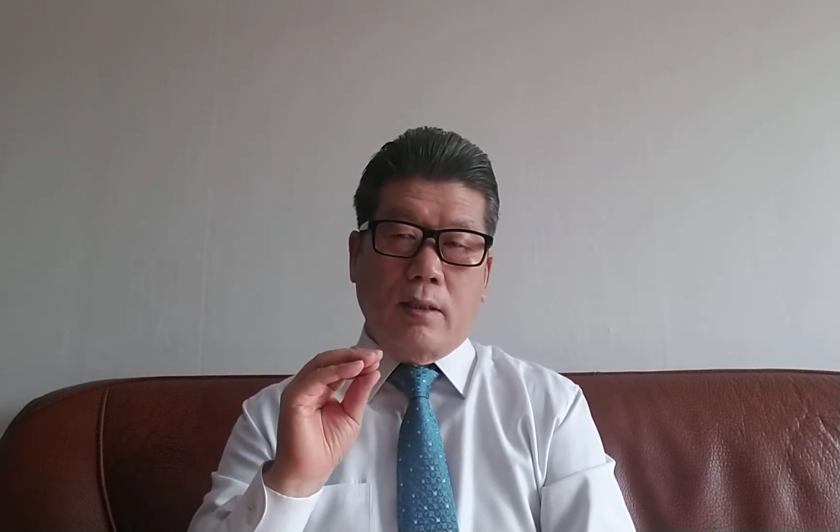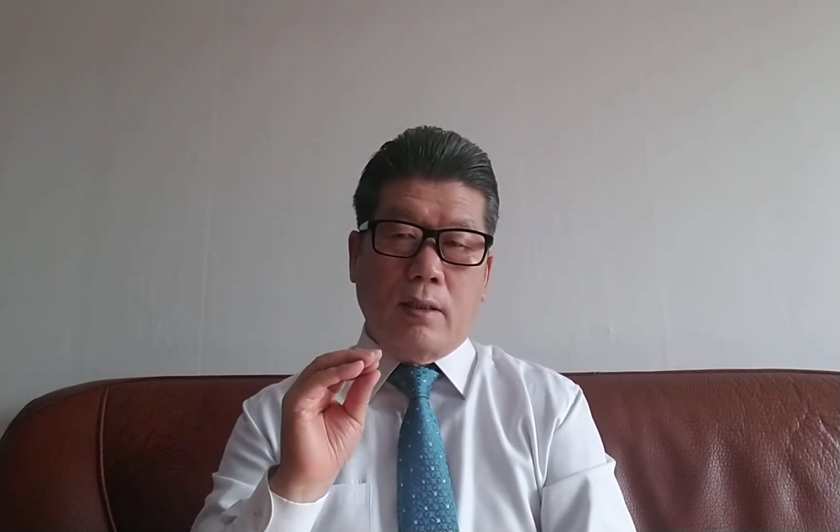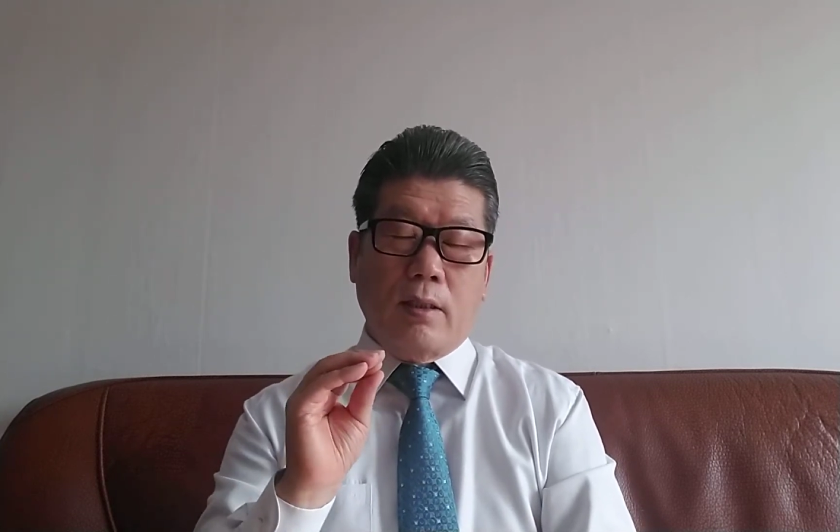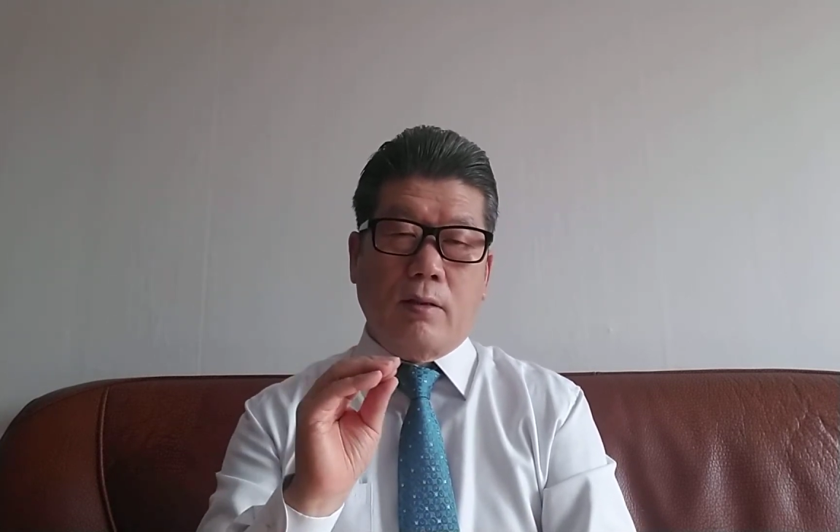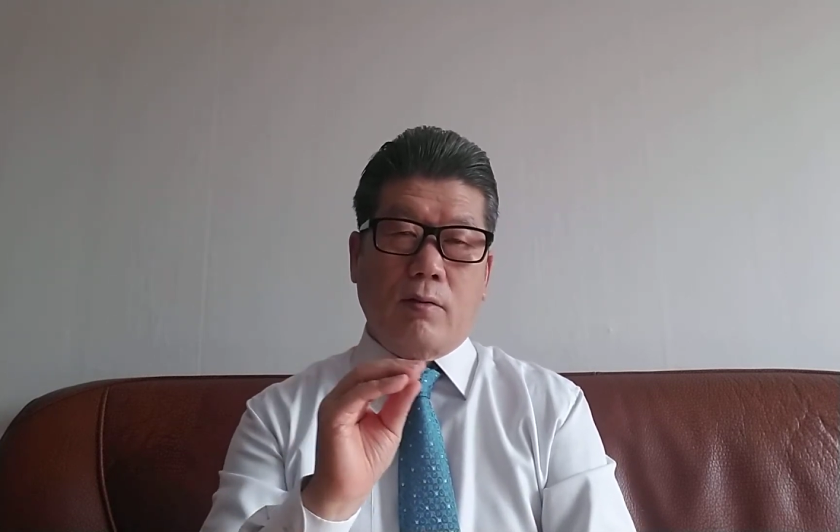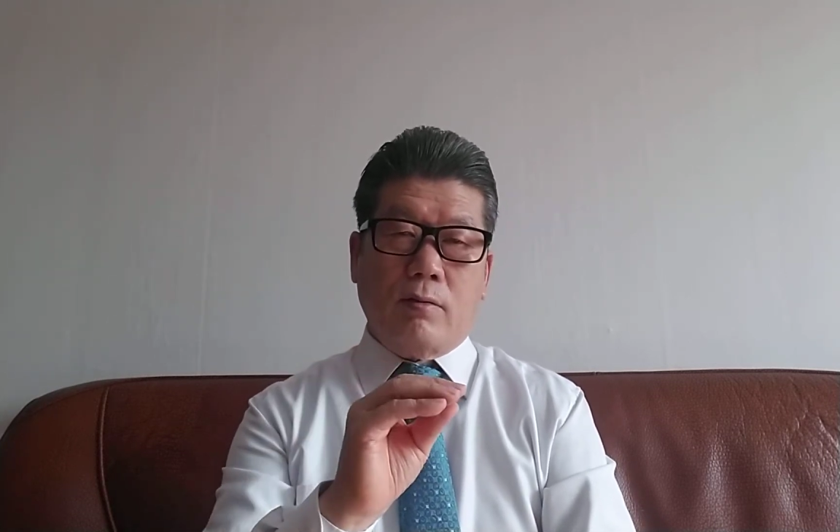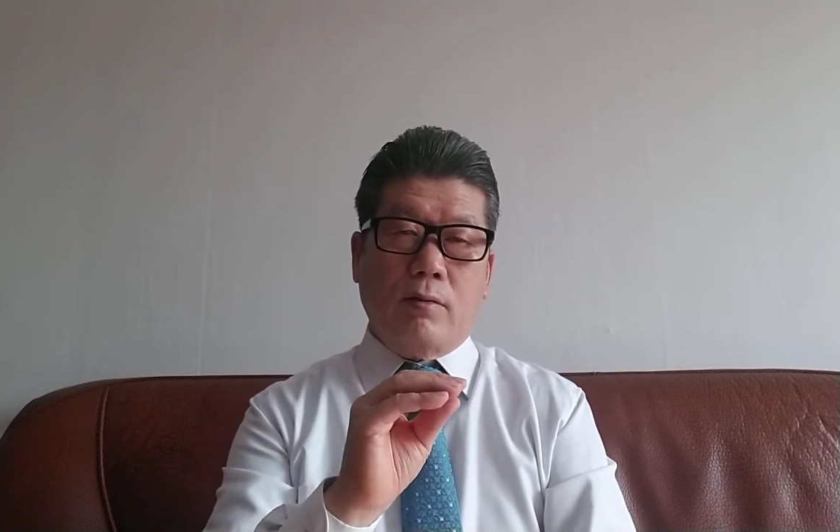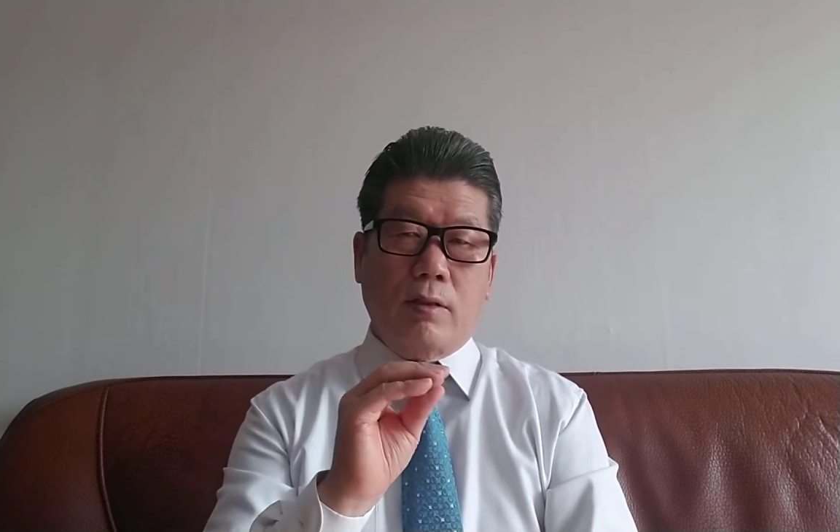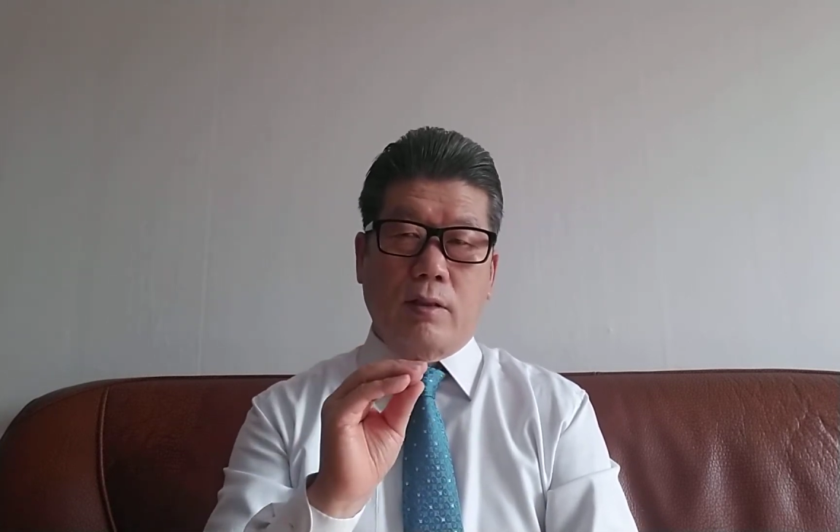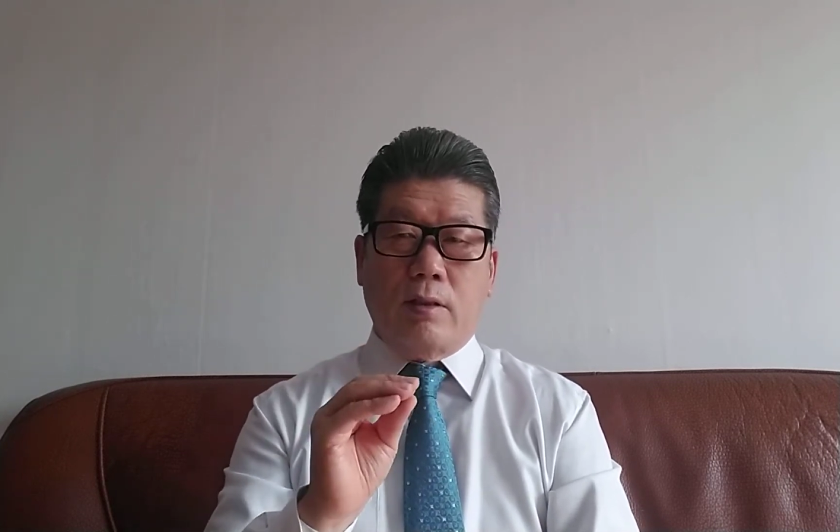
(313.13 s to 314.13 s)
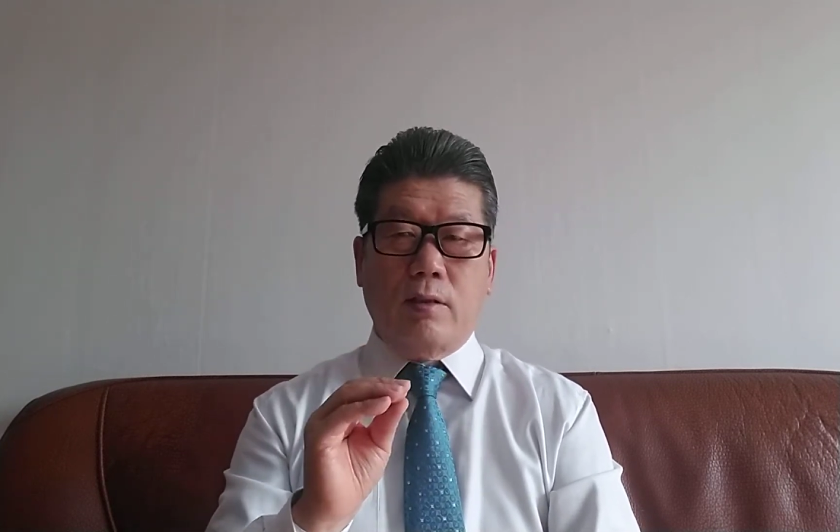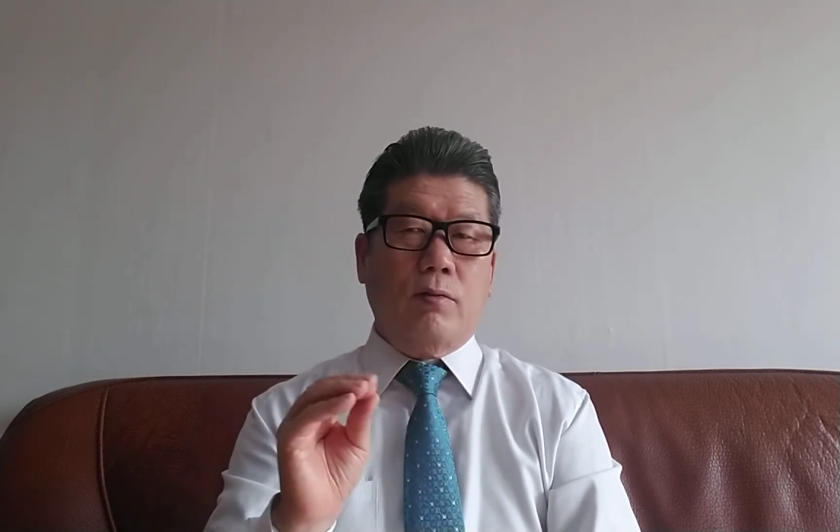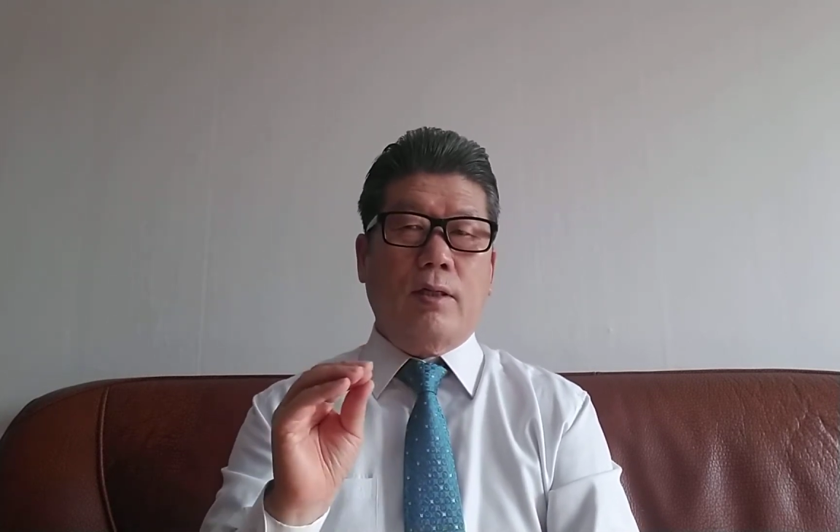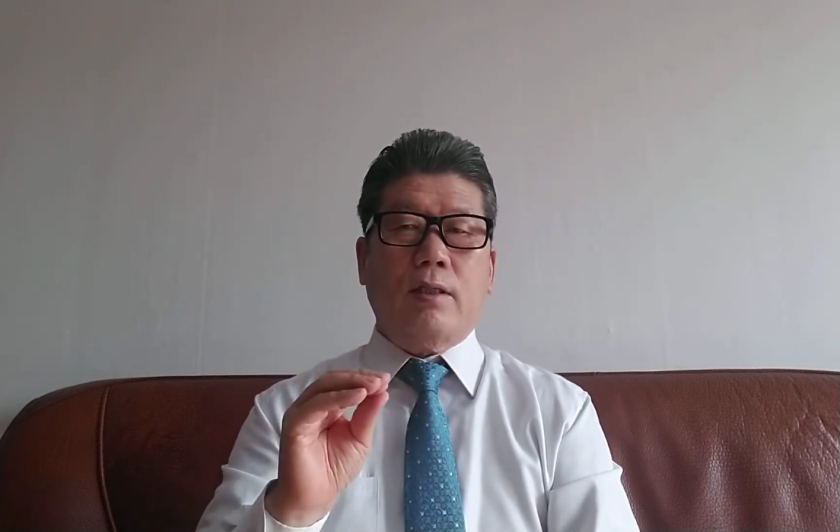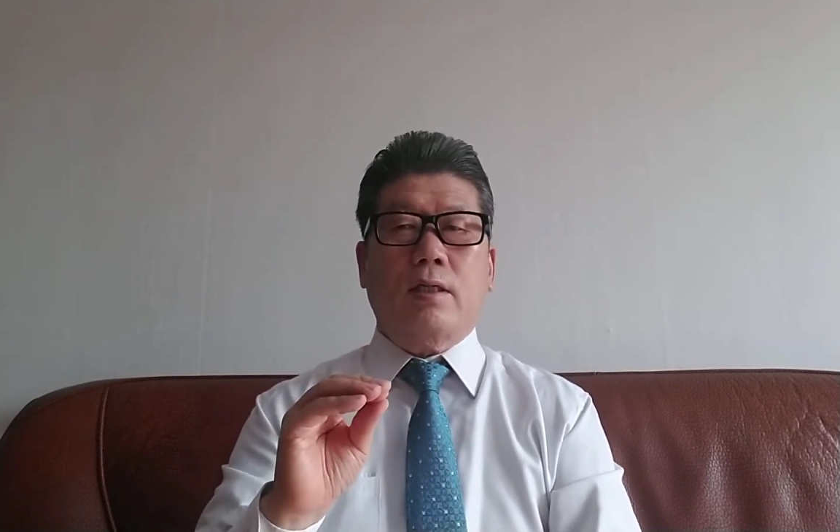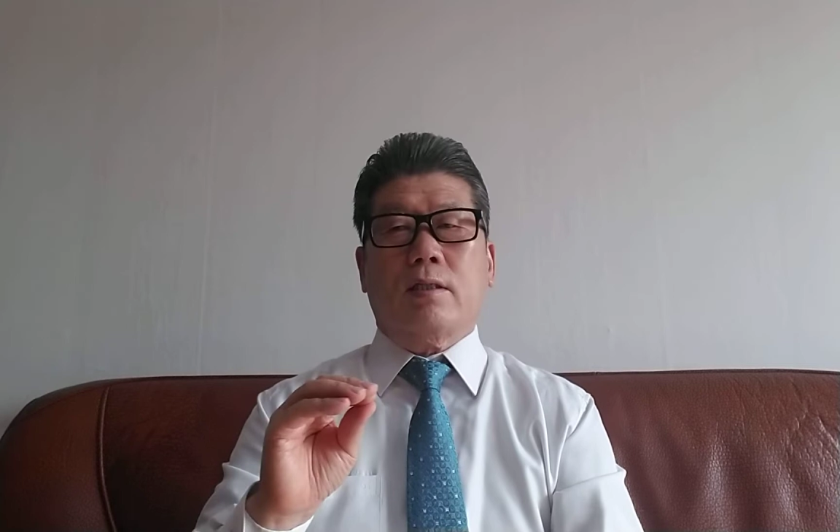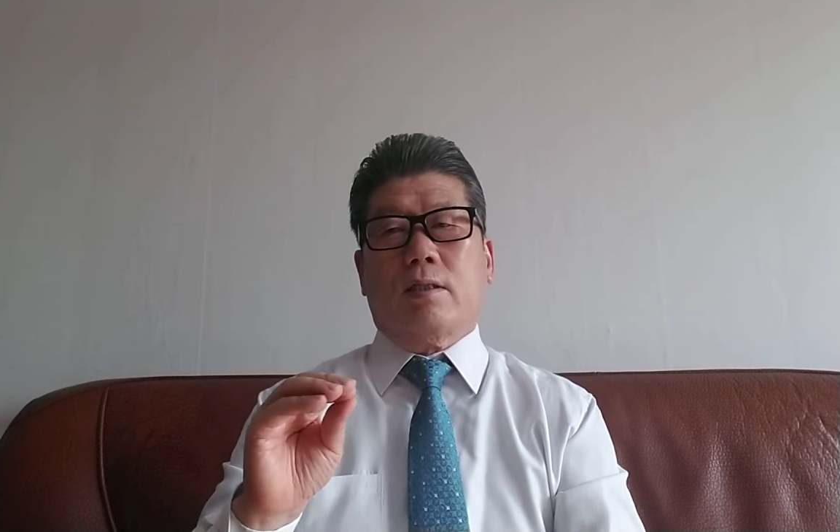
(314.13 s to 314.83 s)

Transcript: and also the see, USA is a